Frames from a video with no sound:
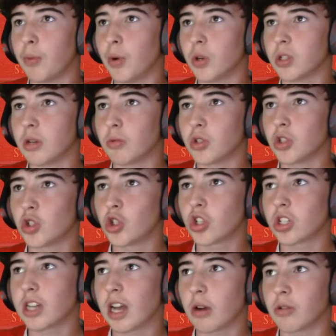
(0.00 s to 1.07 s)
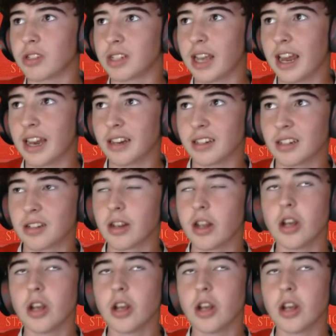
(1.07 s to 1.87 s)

but it was just out as he headed it.